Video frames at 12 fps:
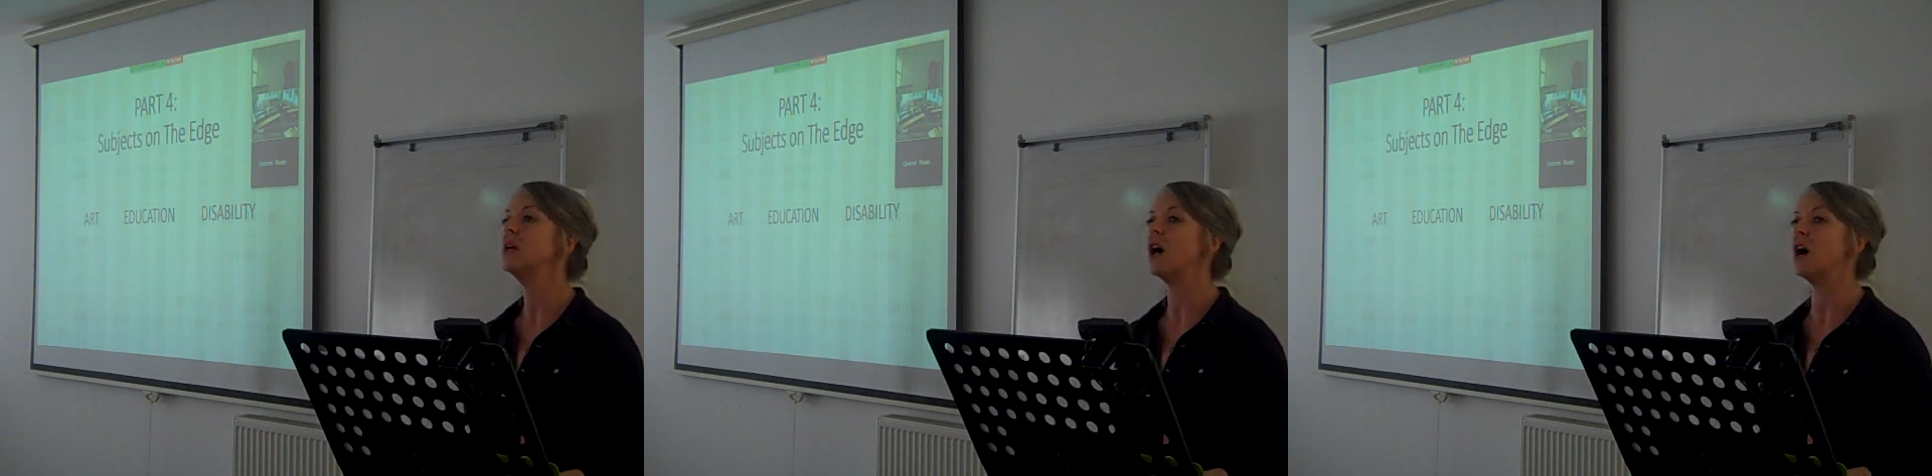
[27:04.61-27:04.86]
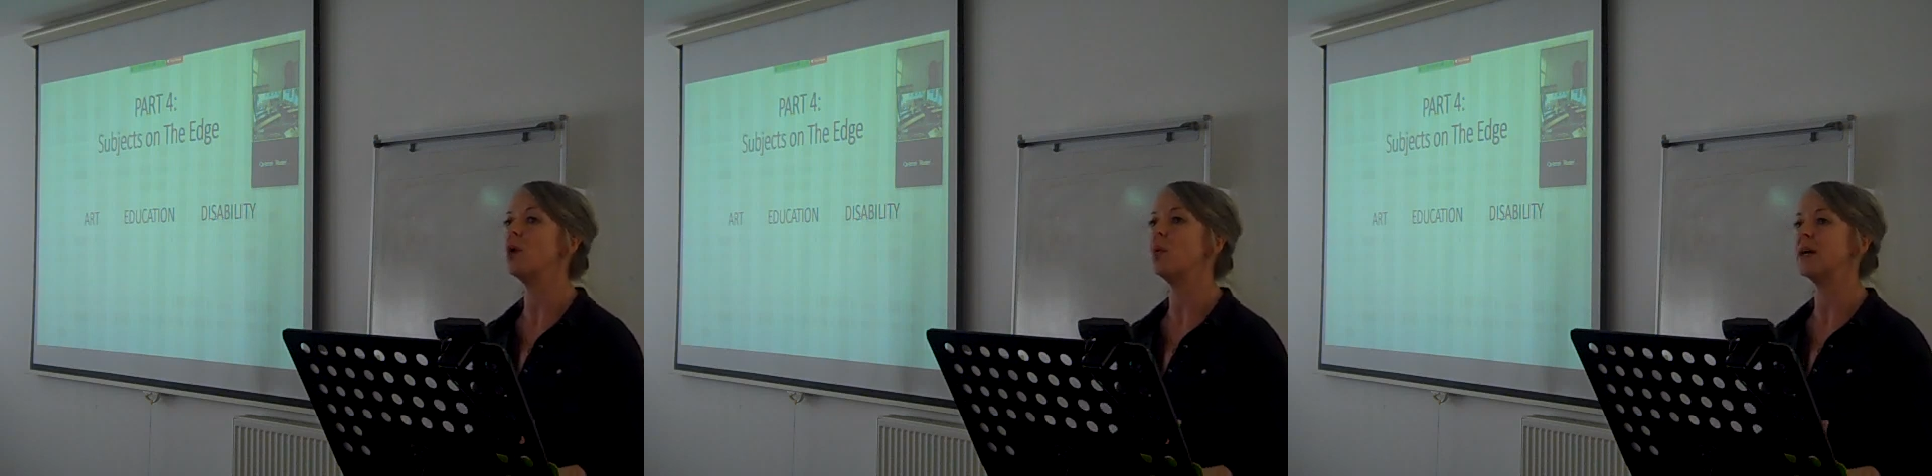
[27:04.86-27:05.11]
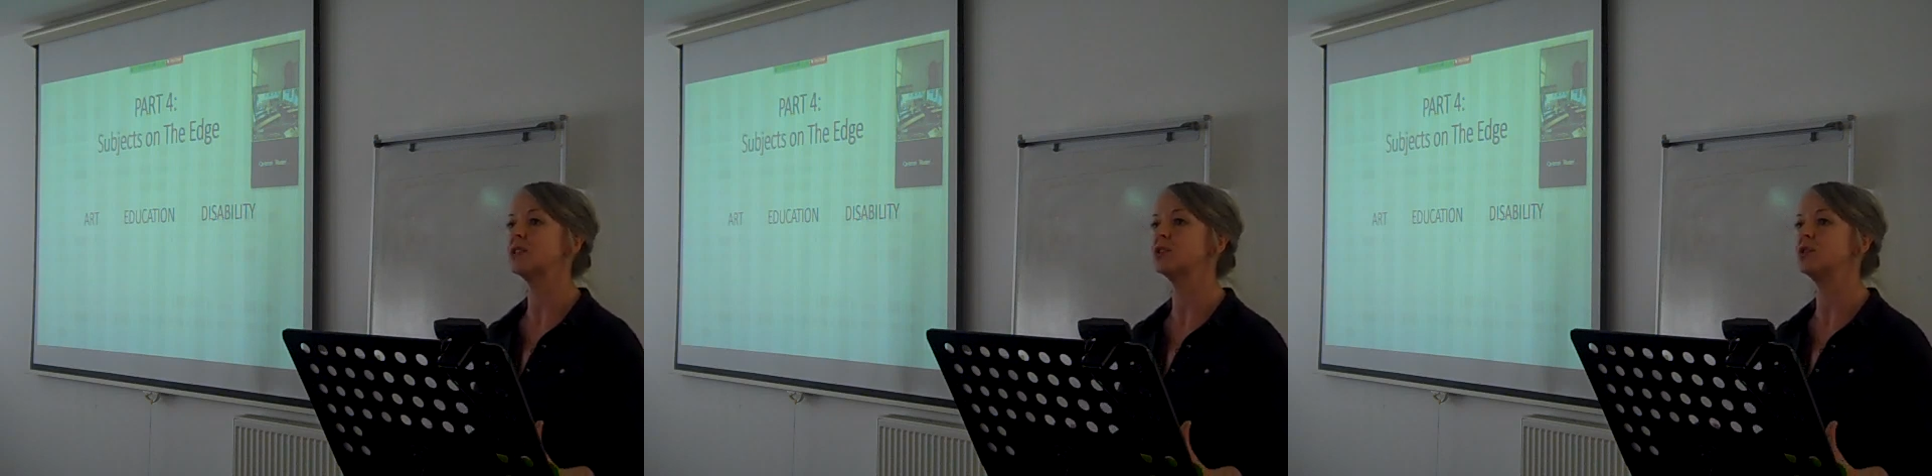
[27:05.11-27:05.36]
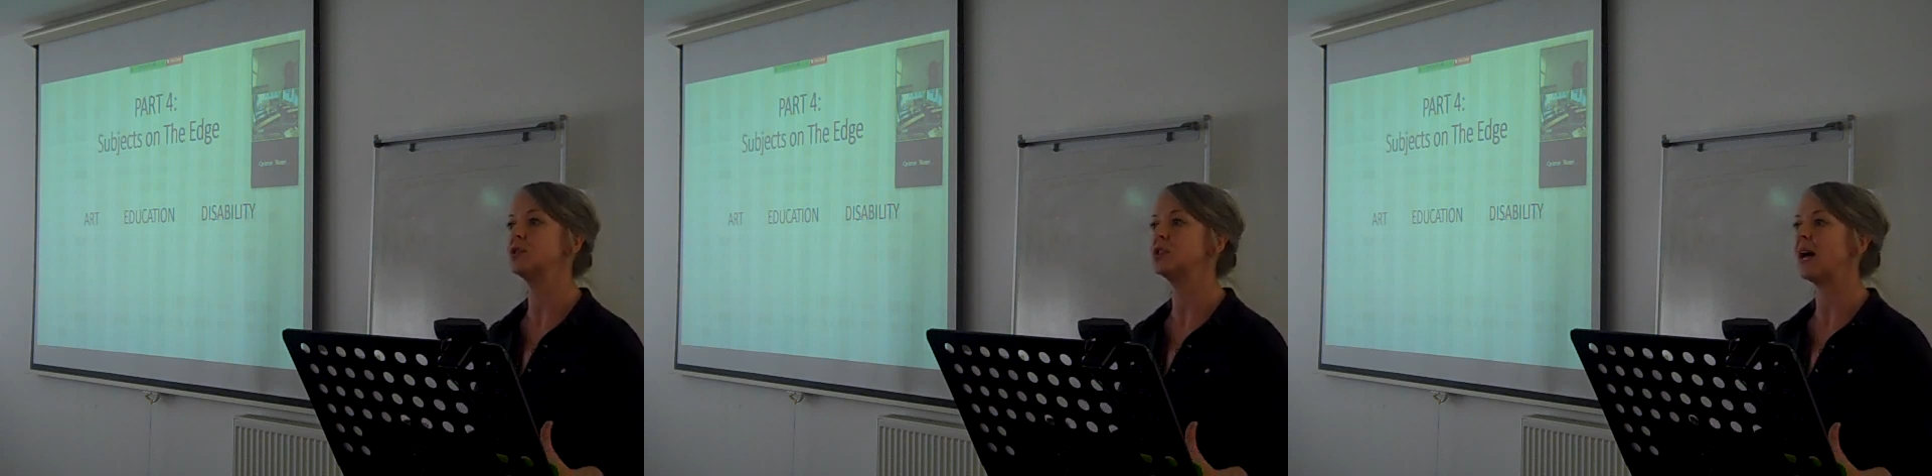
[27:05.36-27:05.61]
where
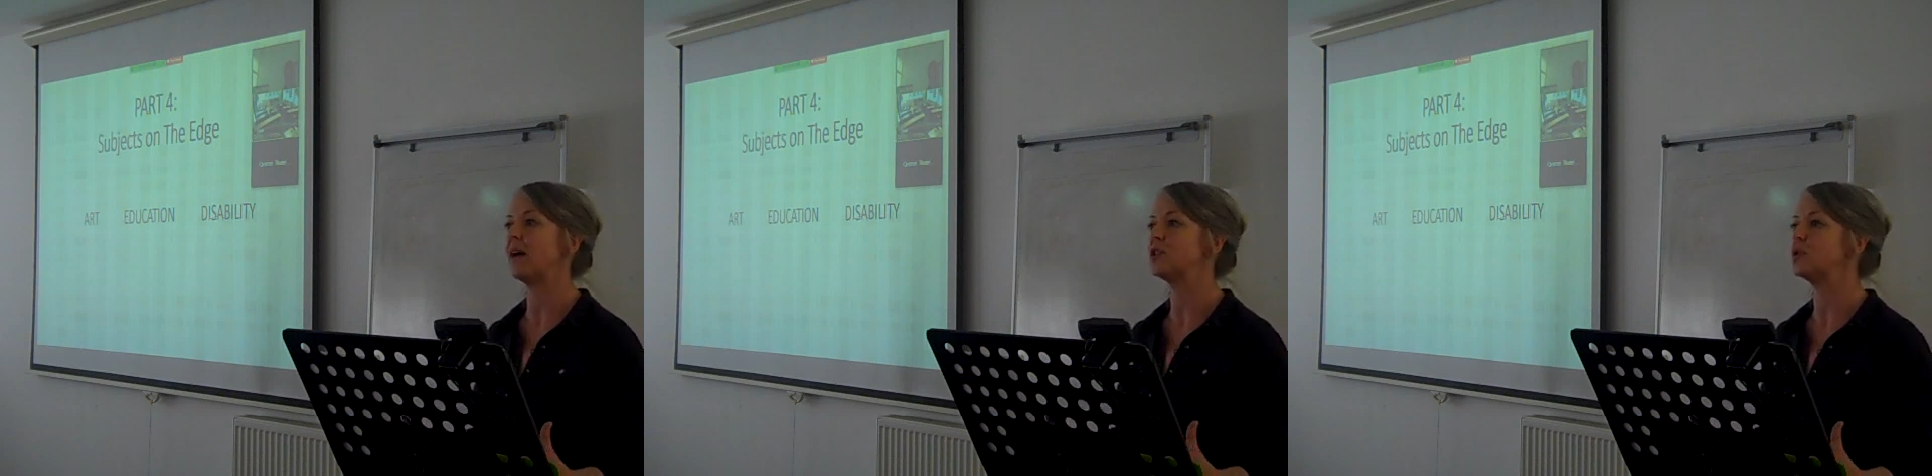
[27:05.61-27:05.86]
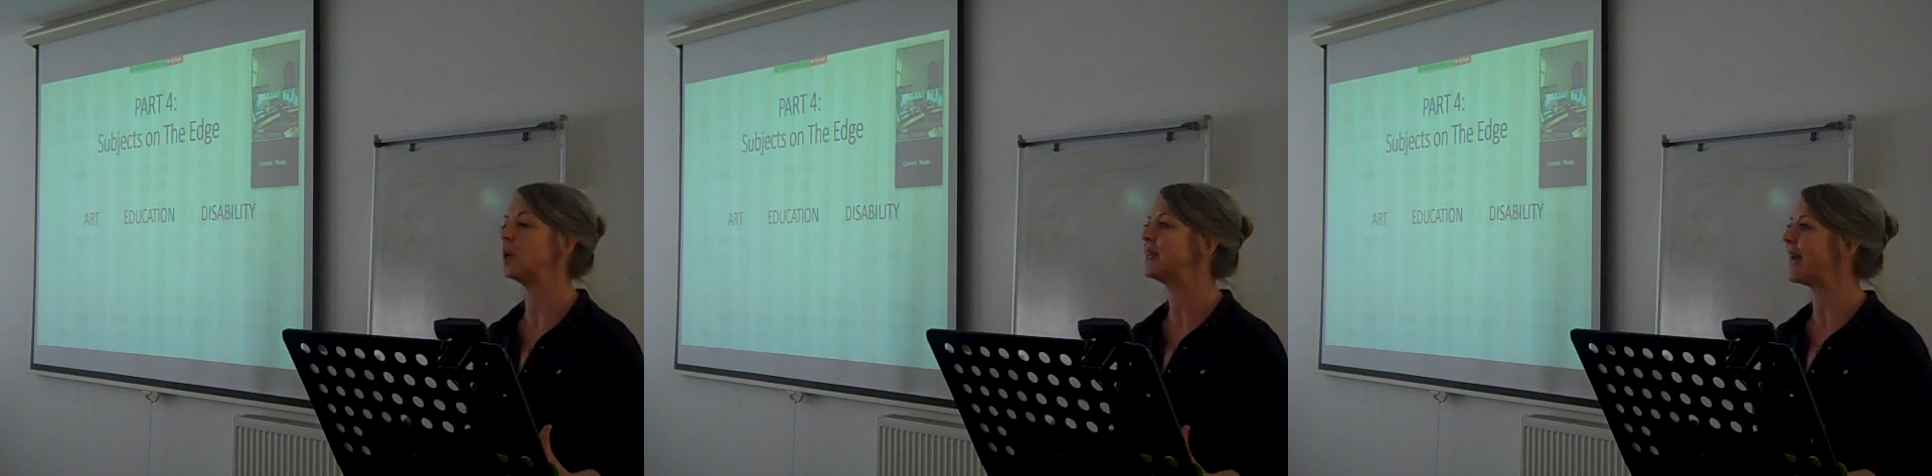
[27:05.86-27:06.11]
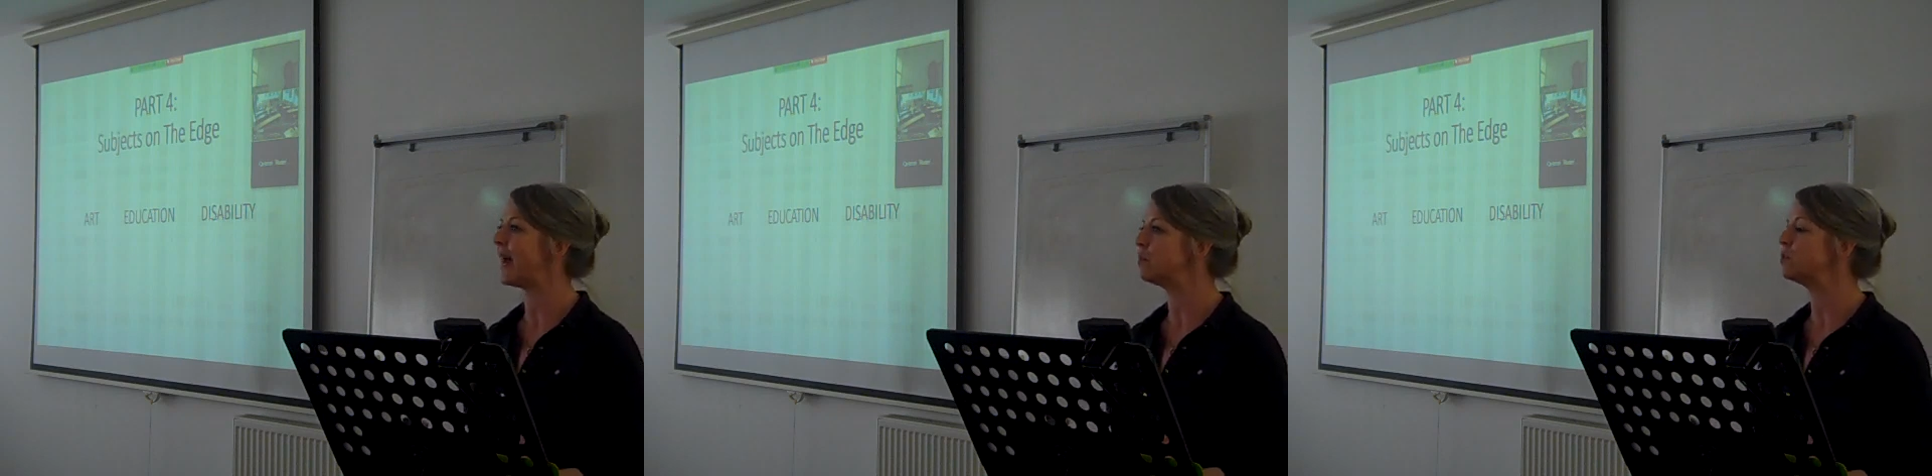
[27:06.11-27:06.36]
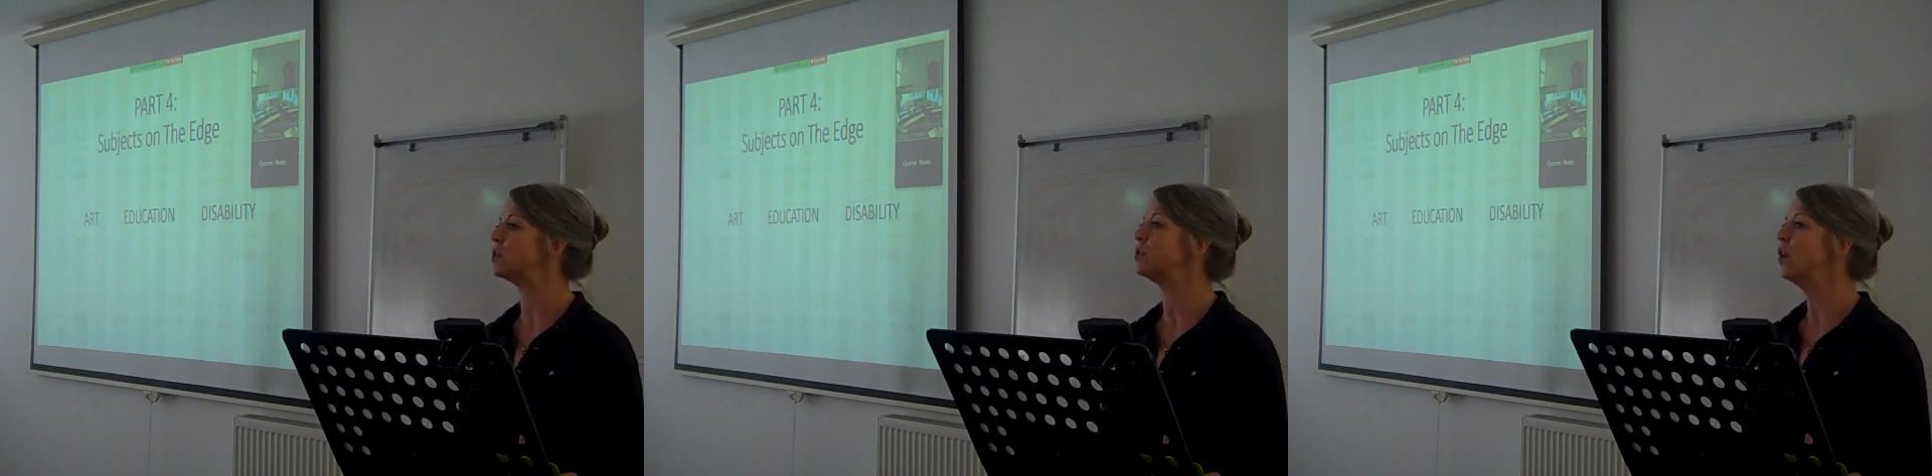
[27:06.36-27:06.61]
schools have to
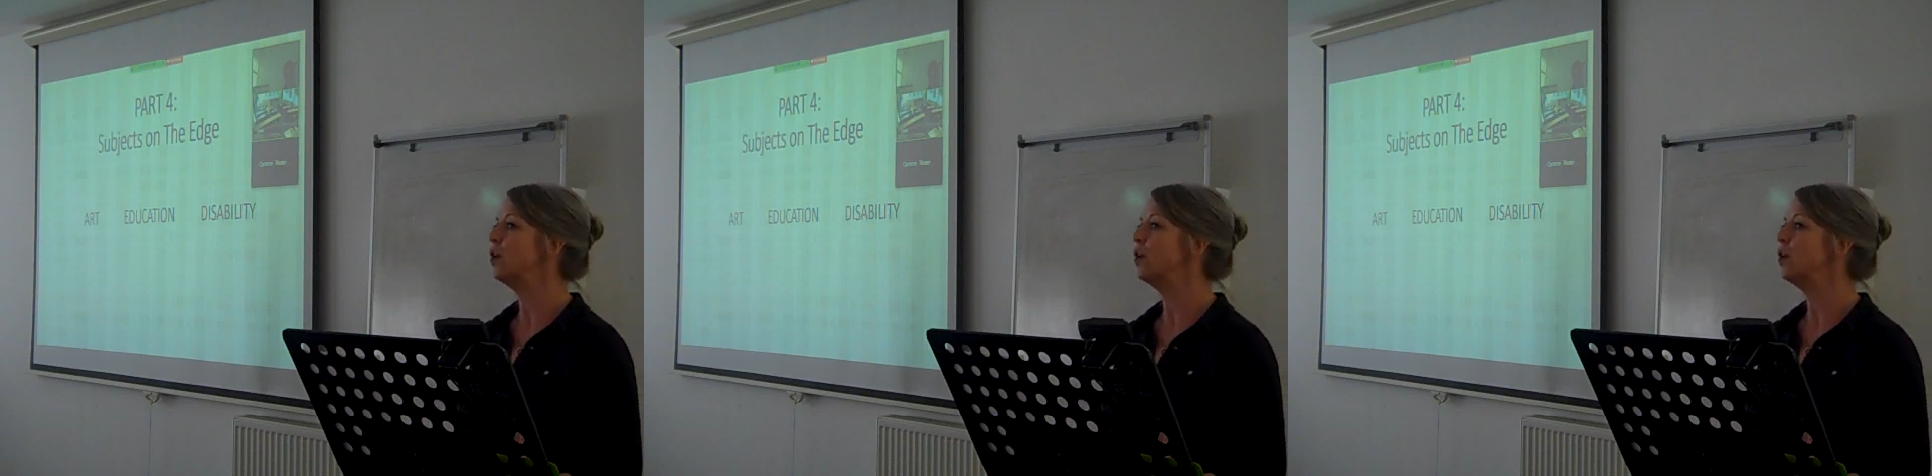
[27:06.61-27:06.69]
account